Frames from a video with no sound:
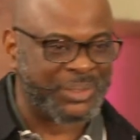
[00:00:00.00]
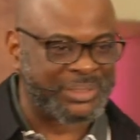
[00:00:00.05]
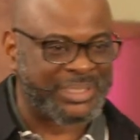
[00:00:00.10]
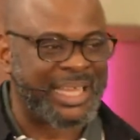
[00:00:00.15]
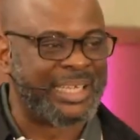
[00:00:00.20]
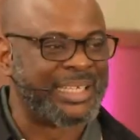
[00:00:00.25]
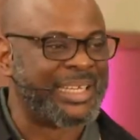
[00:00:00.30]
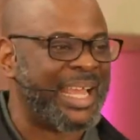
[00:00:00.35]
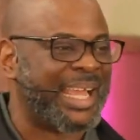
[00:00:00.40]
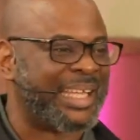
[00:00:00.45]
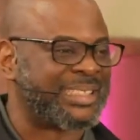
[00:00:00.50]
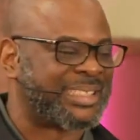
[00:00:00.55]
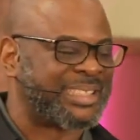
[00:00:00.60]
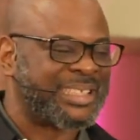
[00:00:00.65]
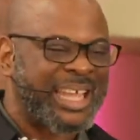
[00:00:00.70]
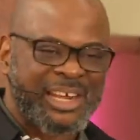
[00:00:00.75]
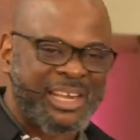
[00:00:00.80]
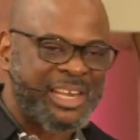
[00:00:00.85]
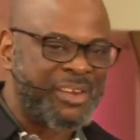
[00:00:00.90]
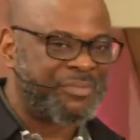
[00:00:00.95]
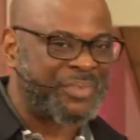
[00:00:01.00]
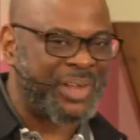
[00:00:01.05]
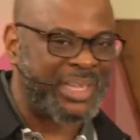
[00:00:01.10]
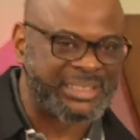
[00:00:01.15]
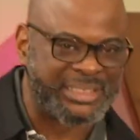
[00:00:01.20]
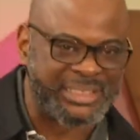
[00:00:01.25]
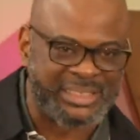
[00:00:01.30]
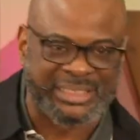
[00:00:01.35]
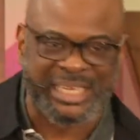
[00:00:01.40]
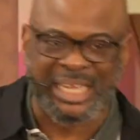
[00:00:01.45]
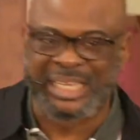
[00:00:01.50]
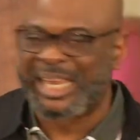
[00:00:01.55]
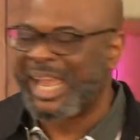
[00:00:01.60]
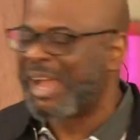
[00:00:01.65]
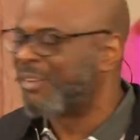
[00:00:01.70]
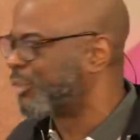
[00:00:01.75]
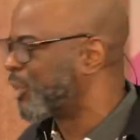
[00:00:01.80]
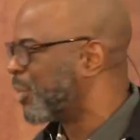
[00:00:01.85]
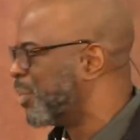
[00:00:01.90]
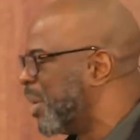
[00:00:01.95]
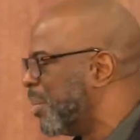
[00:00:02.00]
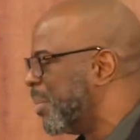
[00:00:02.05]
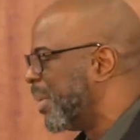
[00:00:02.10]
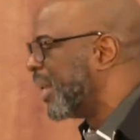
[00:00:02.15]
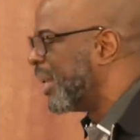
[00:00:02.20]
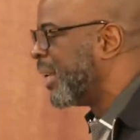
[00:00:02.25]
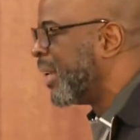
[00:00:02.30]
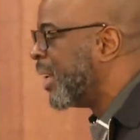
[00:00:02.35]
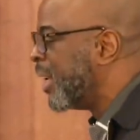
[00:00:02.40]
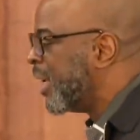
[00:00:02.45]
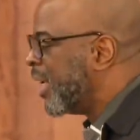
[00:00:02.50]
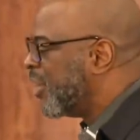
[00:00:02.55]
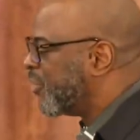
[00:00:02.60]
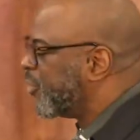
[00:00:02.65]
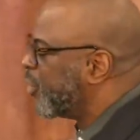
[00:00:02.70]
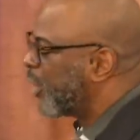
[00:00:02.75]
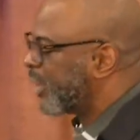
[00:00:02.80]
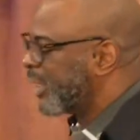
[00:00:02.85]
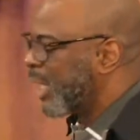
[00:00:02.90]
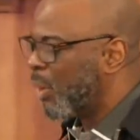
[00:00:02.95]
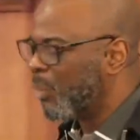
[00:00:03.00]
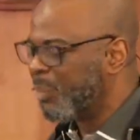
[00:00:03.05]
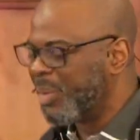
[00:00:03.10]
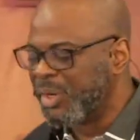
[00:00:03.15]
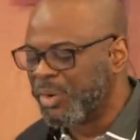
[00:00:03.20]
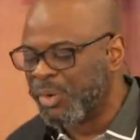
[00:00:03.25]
And there are sacrifices that have to be made. If not, there will be no